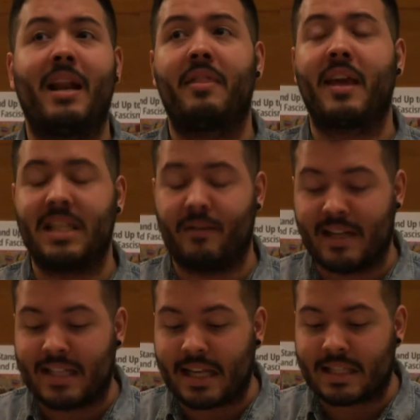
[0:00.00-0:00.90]
I think it's
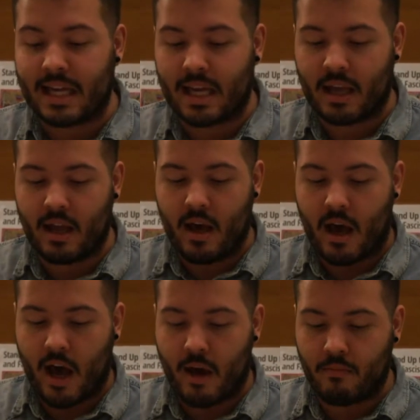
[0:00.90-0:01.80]
fantastic
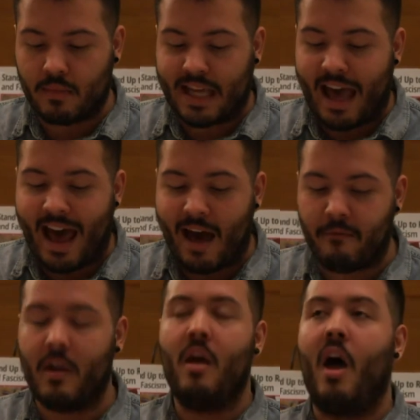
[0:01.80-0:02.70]
to
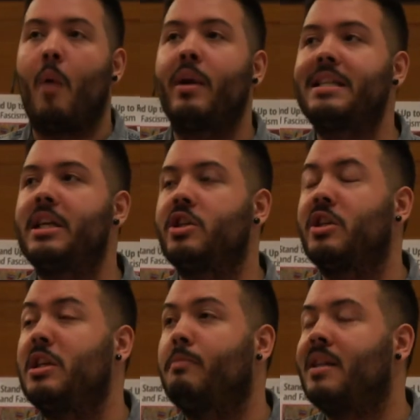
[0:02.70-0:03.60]
have. I wanted to
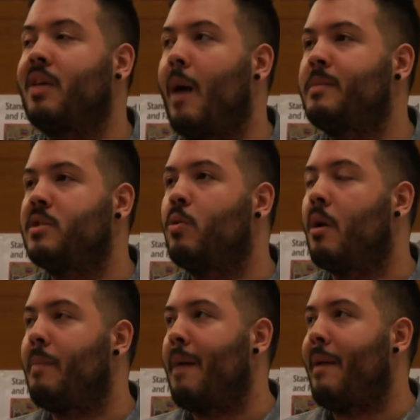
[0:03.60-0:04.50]
just use my time to talk
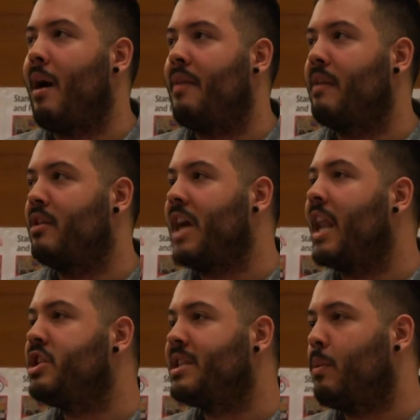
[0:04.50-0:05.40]
a bit about, I think, the
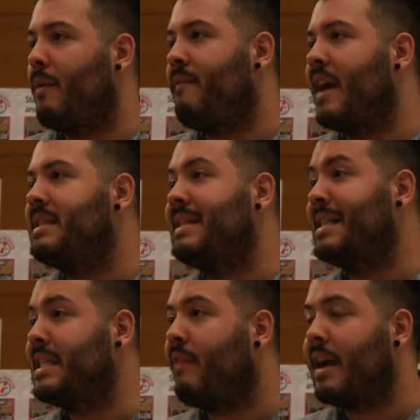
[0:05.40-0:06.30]
challenges that we face as
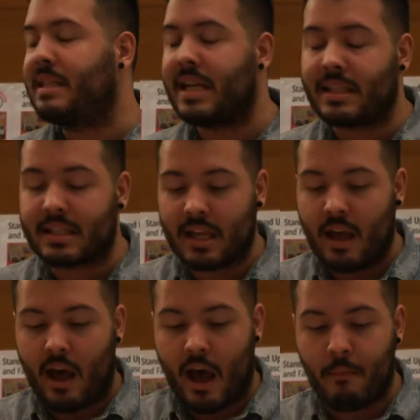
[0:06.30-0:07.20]
anti-racists,
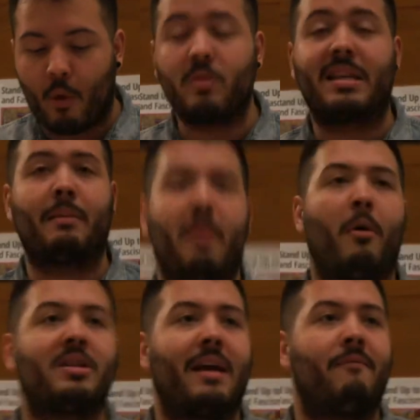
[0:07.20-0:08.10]
but also some of the
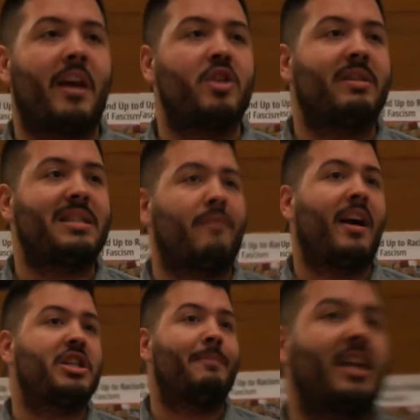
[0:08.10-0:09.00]
positive victories that we've
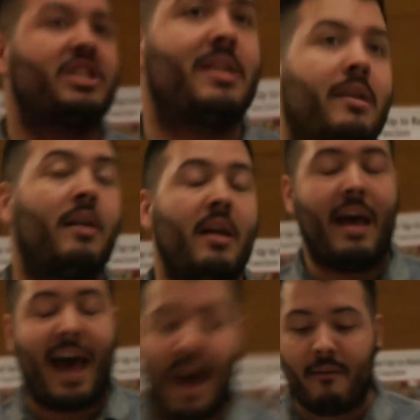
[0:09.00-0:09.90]
actually managed to
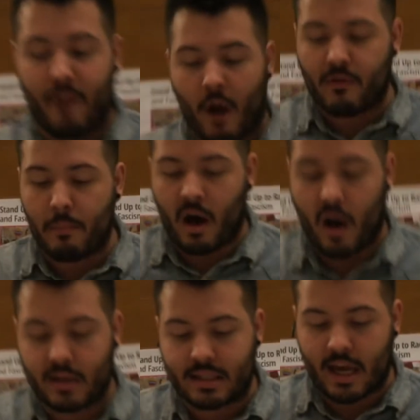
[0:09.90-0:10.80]
have over the
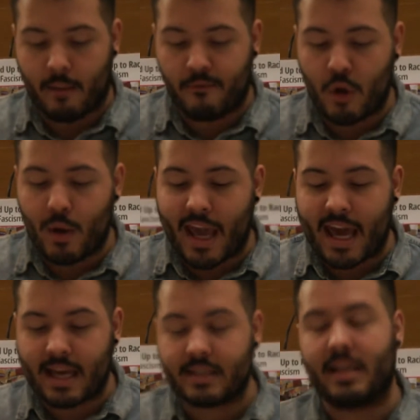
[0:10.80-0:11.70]
past few
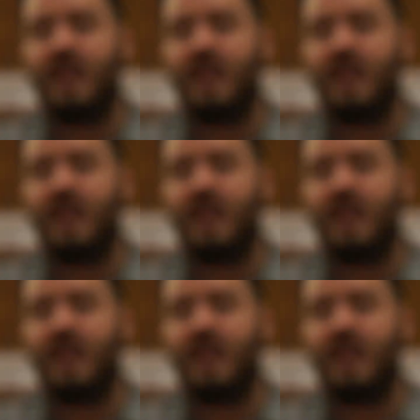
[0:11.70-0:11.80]
years.